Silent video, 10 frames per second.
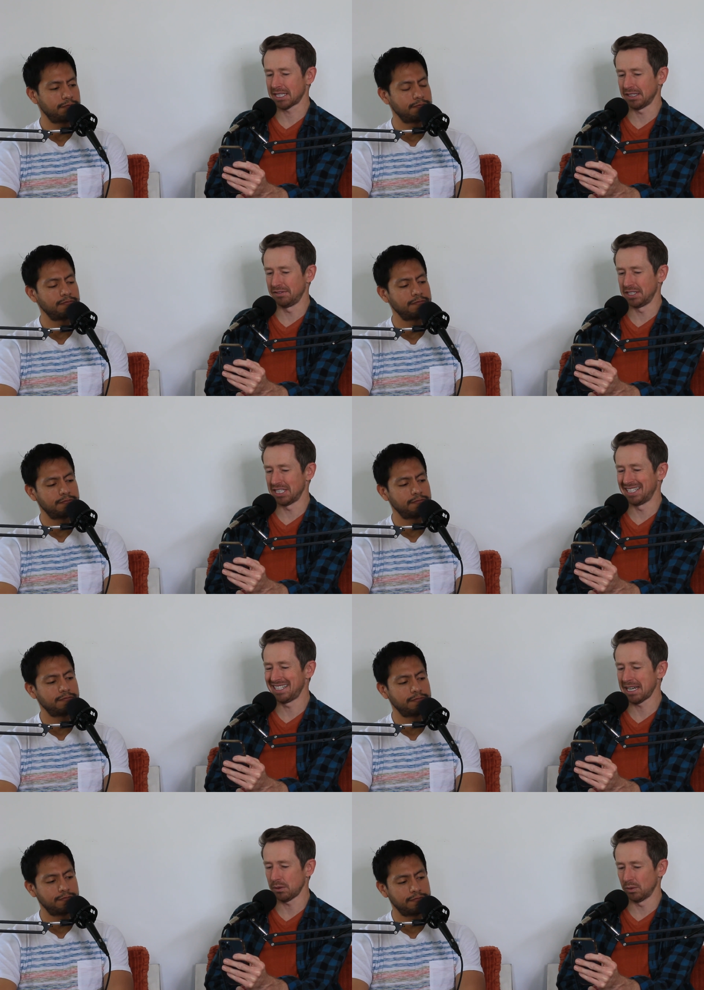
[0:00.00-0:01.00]
Speaker 1: television
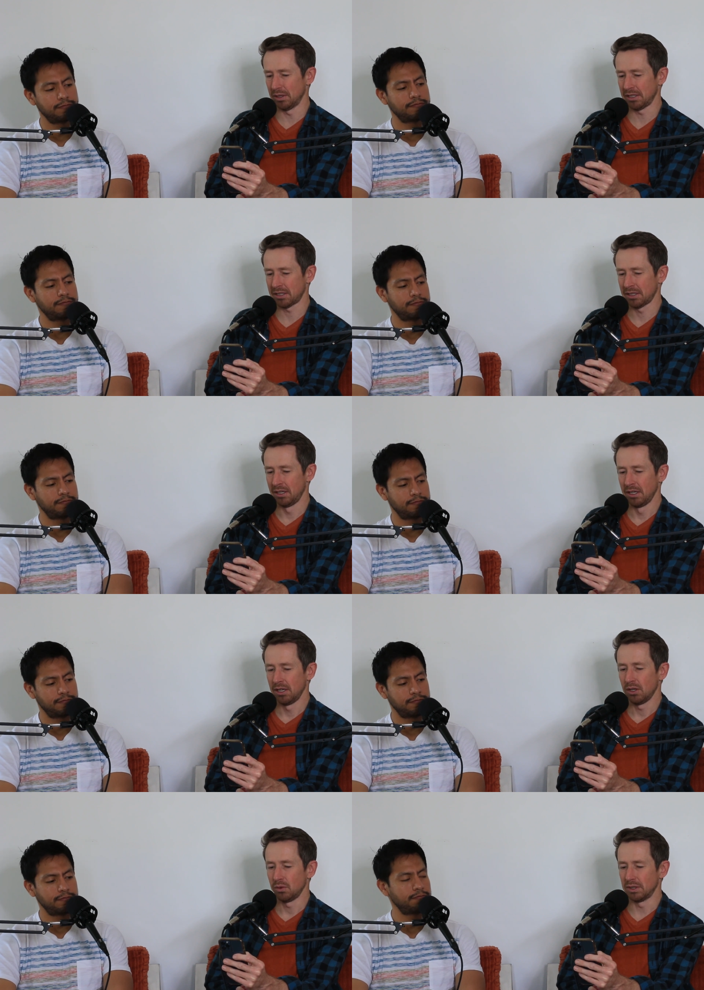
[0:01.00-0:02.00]
network,
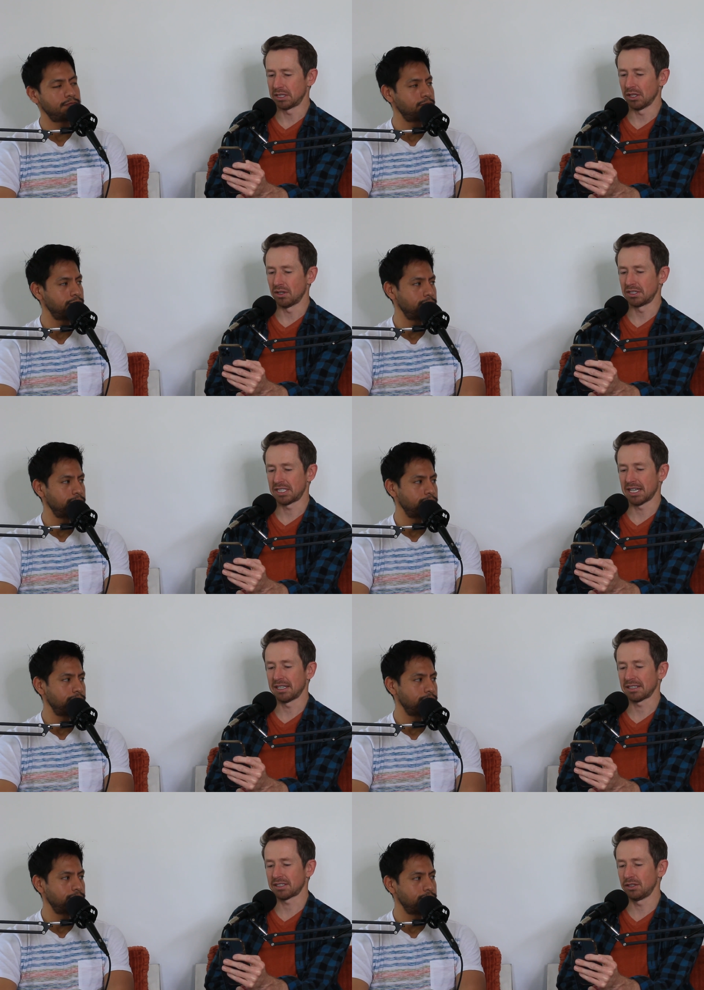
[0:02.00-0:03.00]
which launched on
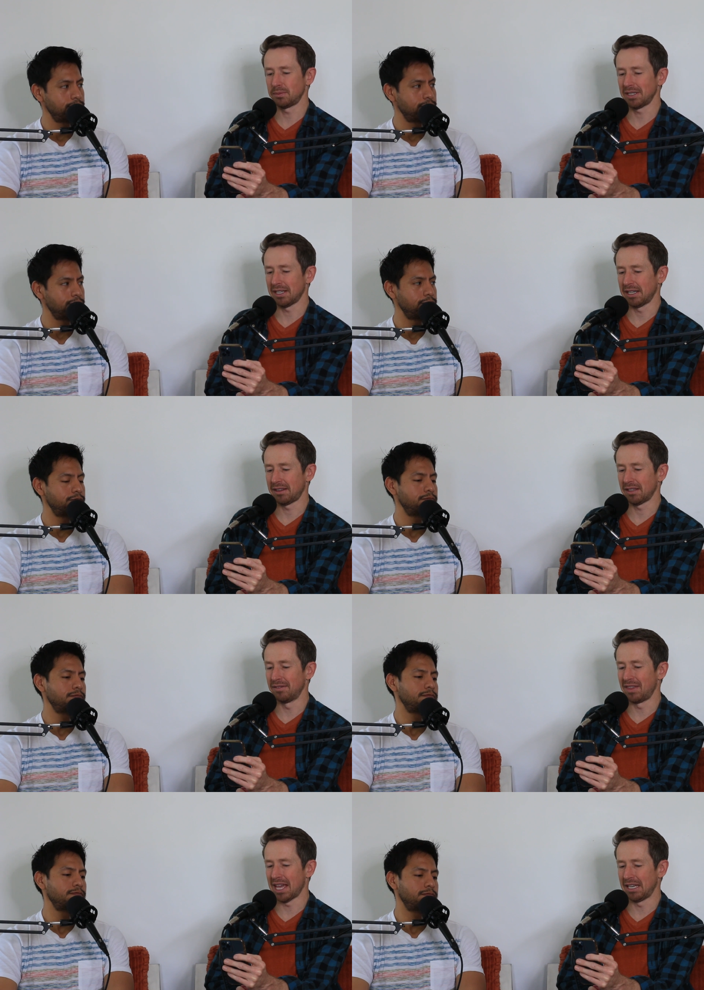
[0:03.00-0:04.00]
October 9th
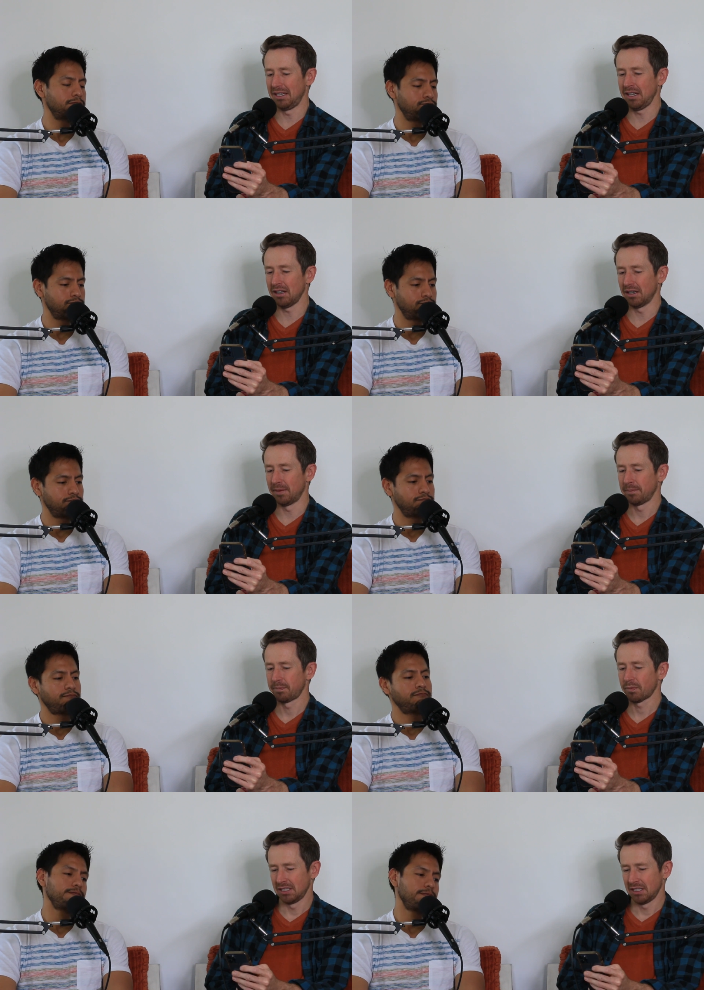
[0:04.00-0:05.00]
of that year.
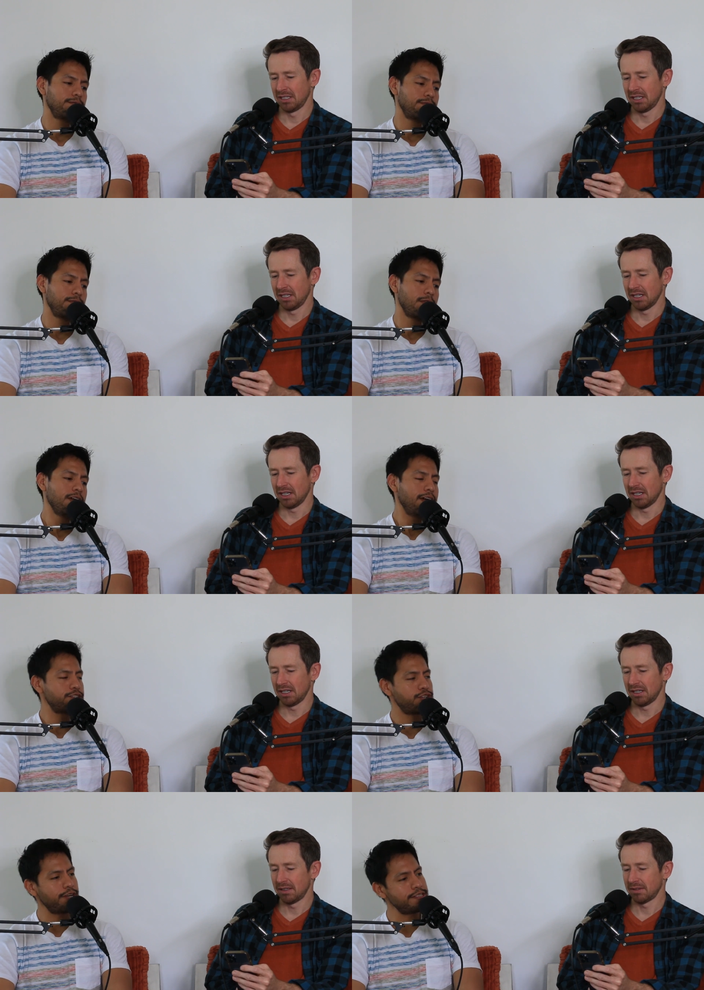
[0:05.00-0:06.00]

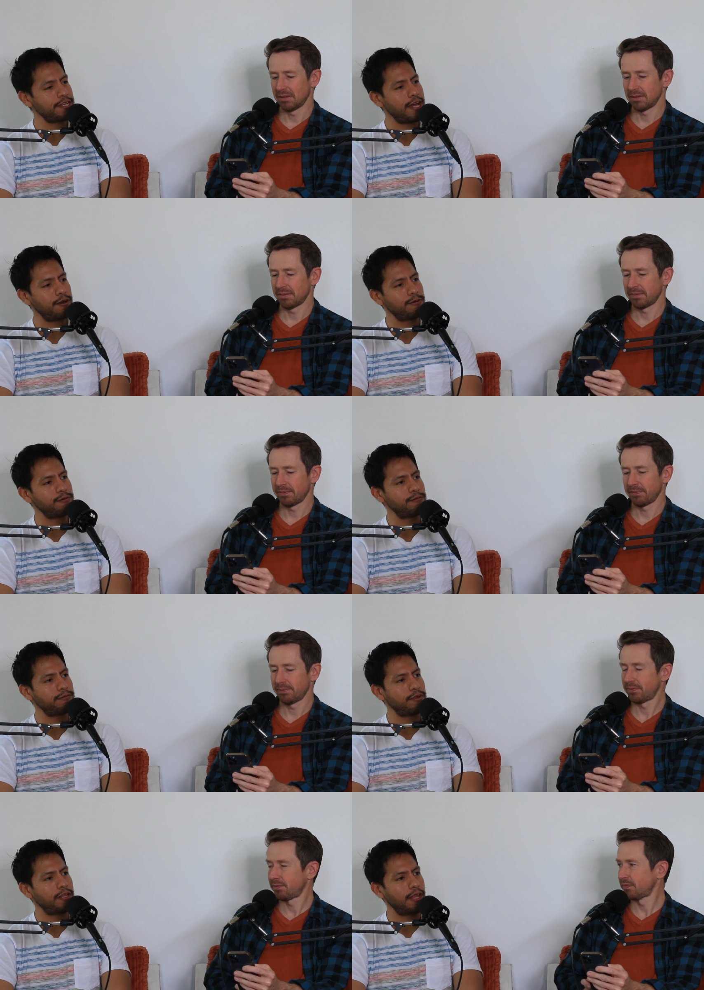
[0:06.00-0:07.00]
Speaker 2: It's crazy how,
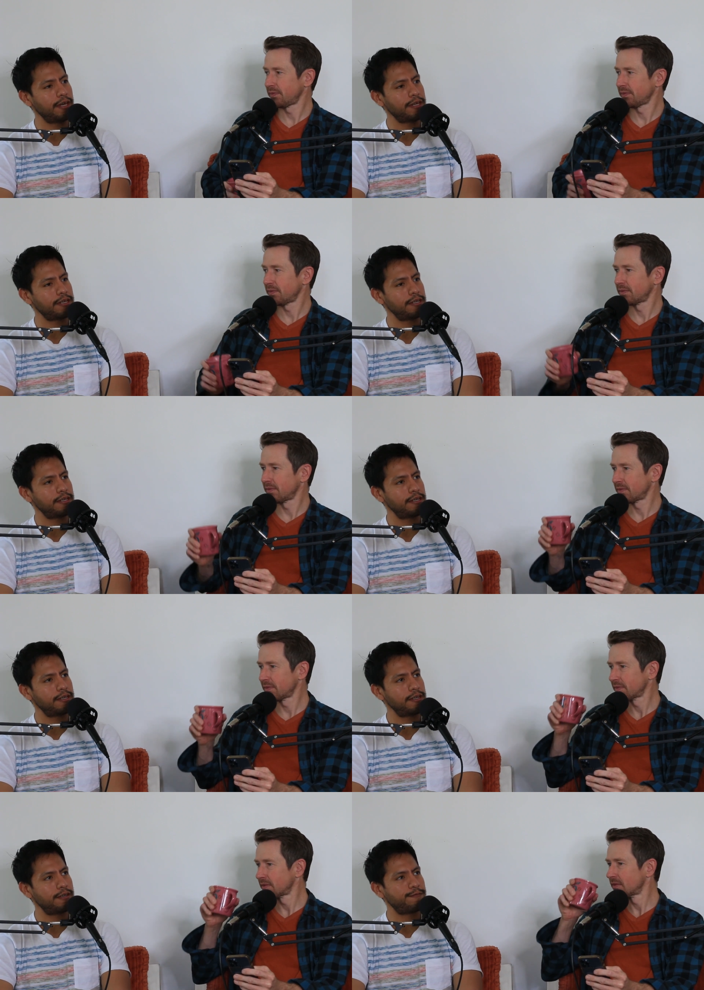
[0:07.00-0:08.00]
like,
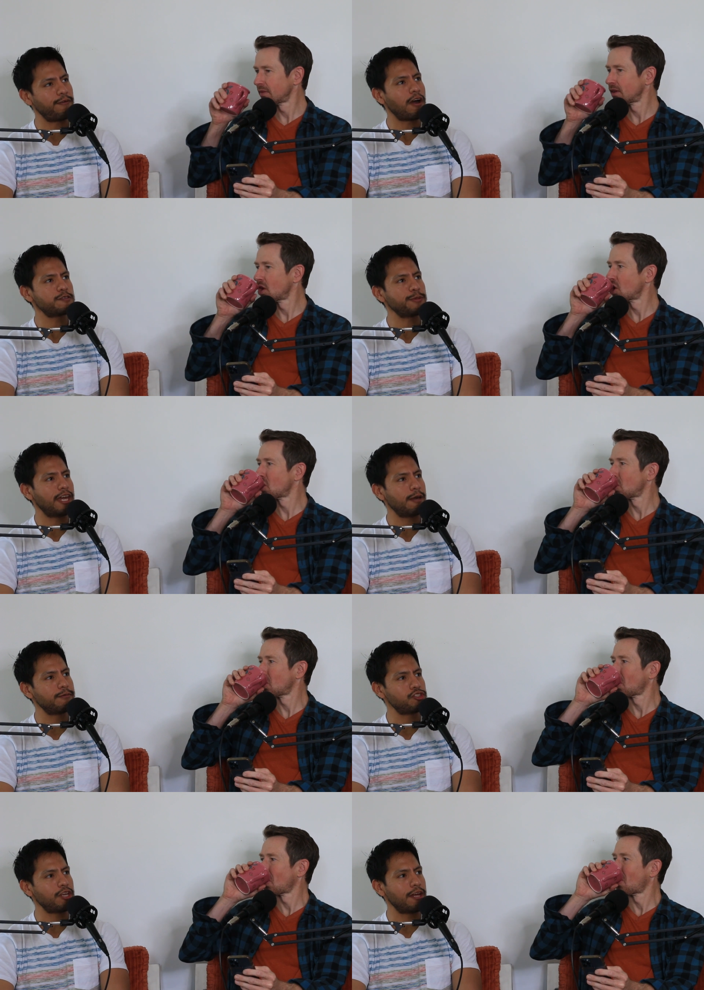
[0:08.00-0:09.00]
Fox became
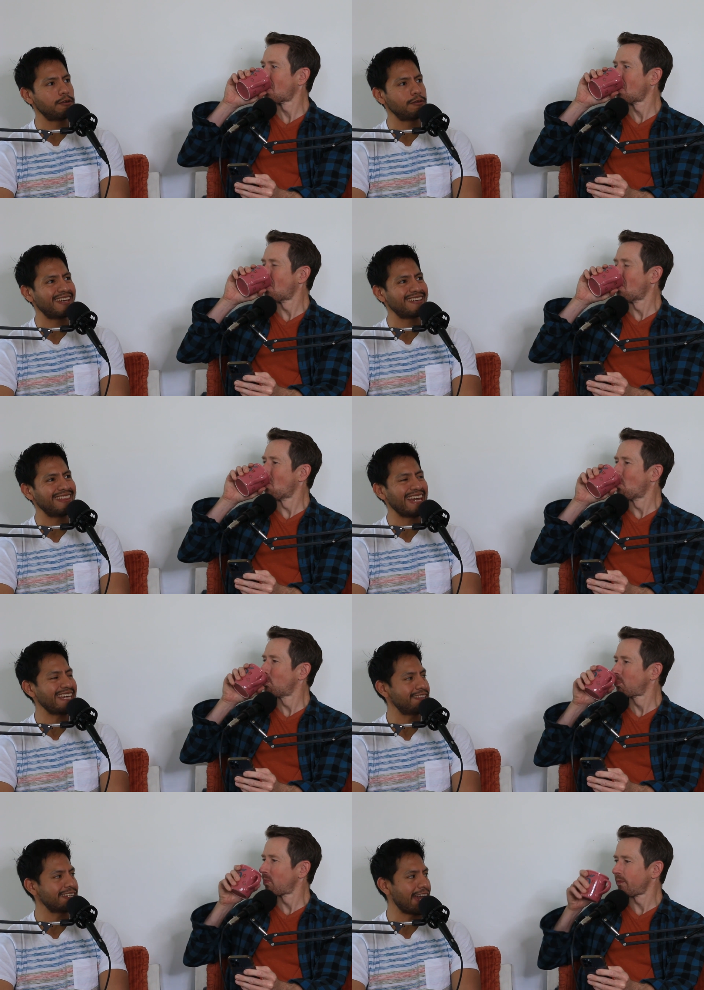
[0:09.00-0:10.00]
a channel, like, late
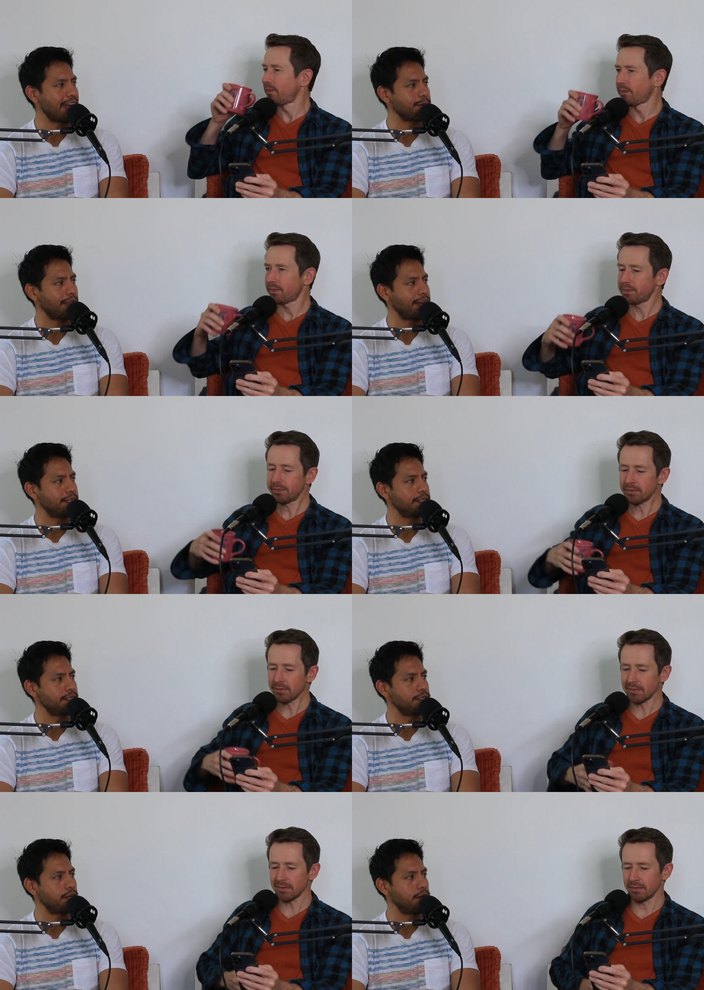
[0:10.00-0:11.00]
in the game. Like, I
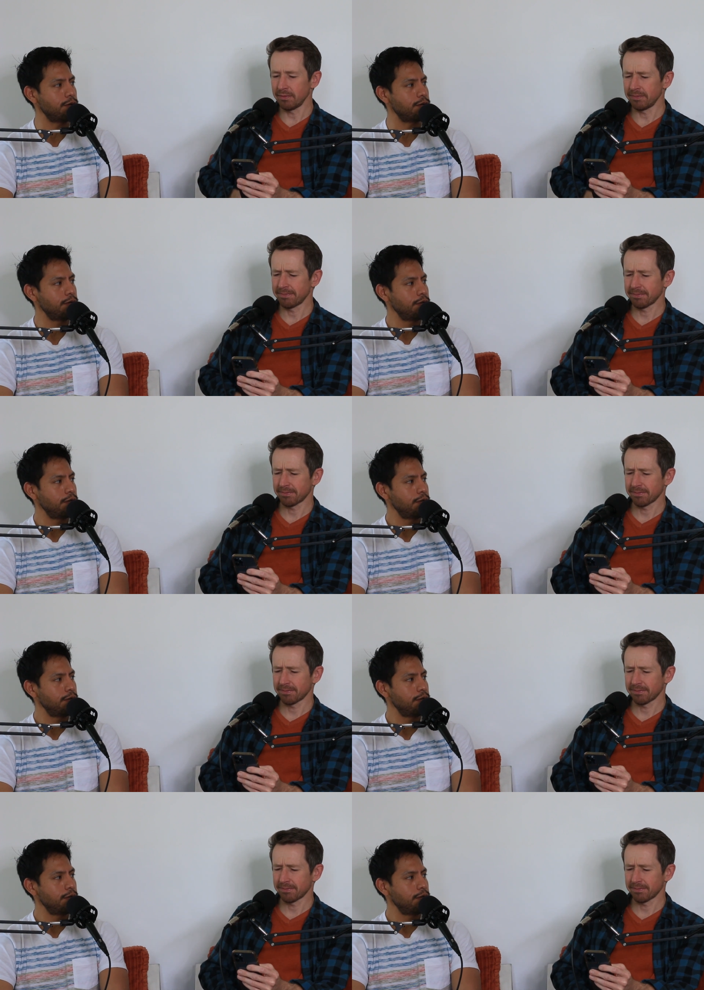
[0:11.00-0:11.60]
didn't know.